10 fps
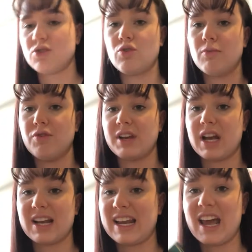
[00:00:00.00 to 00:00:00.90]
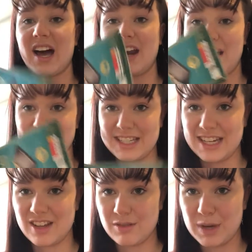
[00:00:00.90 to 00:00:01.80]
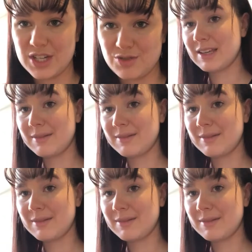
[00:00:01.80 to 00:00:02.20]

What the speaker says: or more than likely an after dinner sweet treat.